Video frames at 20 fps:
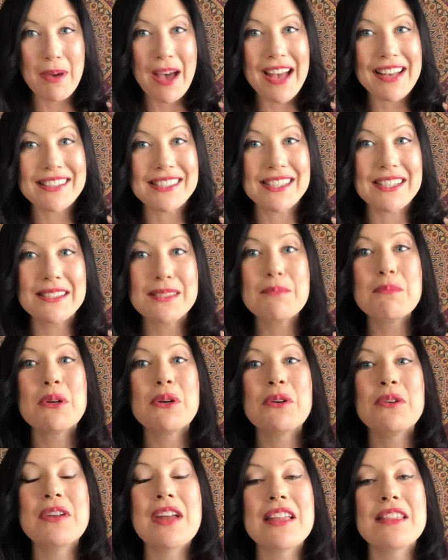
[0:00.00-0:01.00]
Pisces
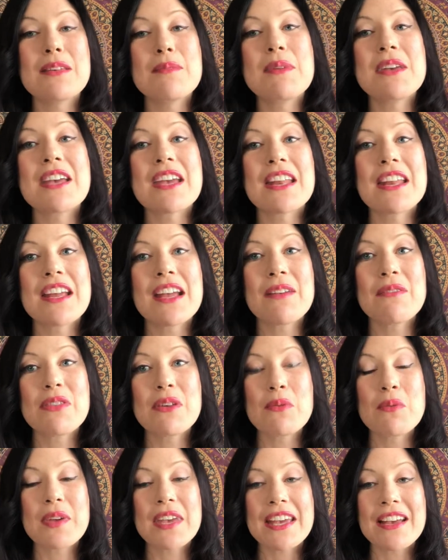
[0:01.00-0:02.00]
moon at the beginning of
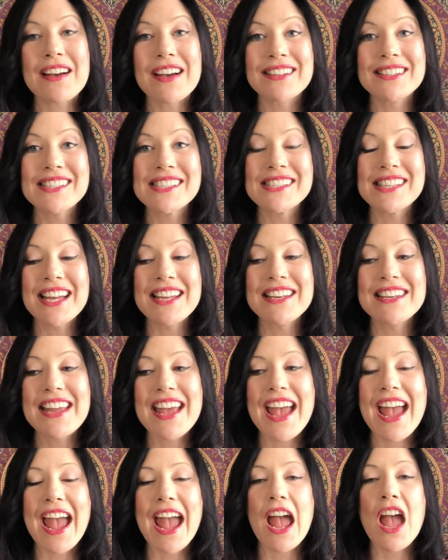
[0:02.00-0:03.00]
the week on
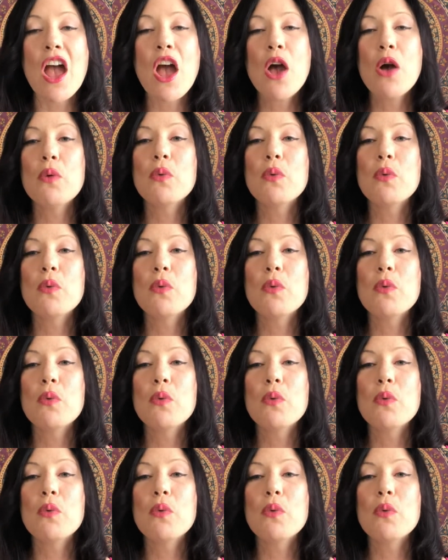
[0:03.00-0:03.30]
Sunday,